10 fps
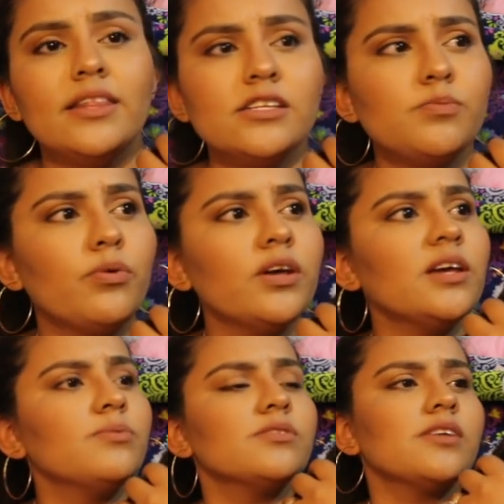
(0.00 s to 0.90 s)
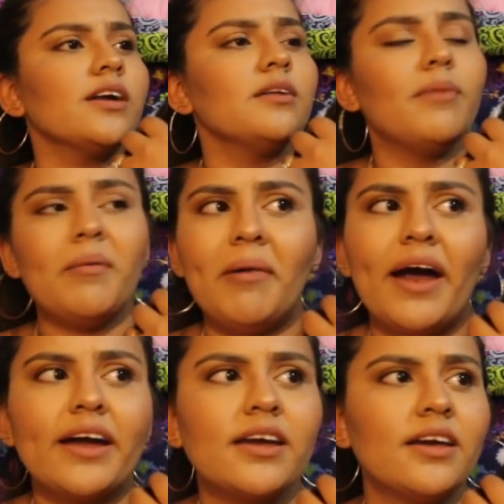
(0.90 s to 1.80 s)
this point, it was not in my
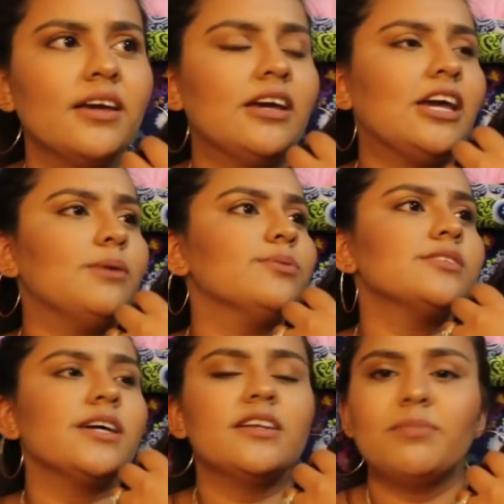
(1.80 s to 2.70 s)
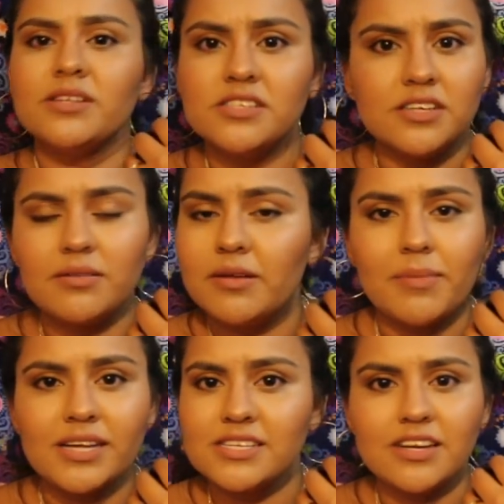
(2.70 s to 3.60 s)
back. It was not in
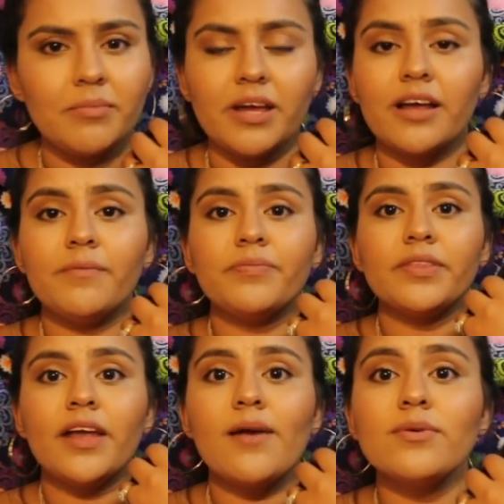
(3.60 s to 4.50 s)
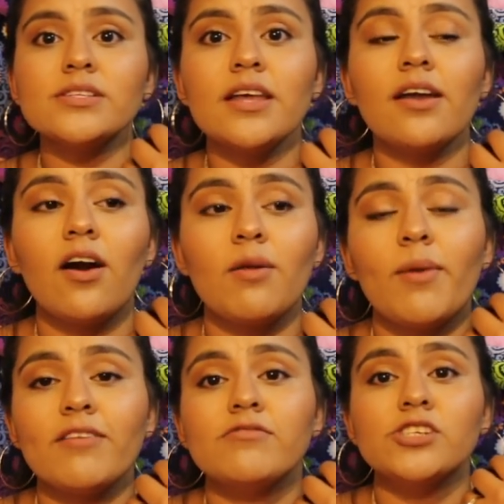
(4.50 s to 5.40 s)
my stomach. It was, like, on
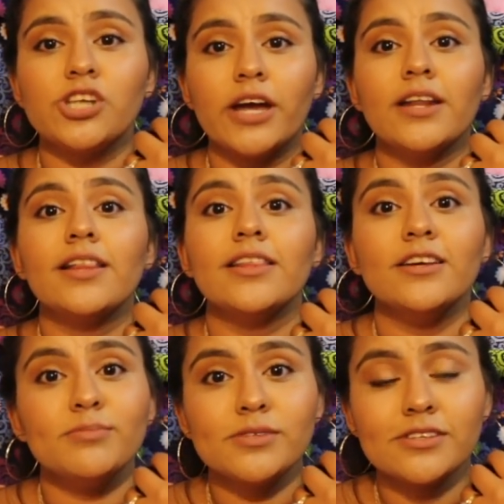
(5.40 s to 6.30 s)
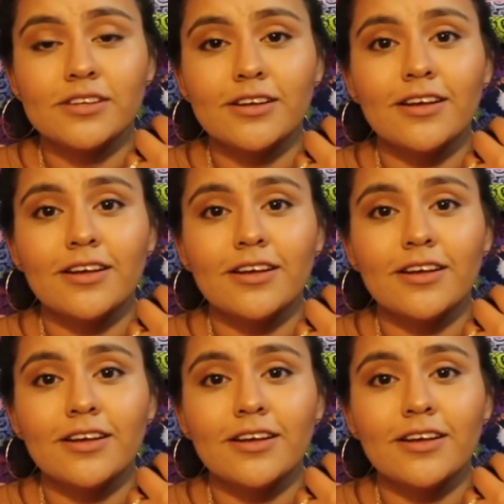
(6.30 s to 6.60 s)
my vagina lips.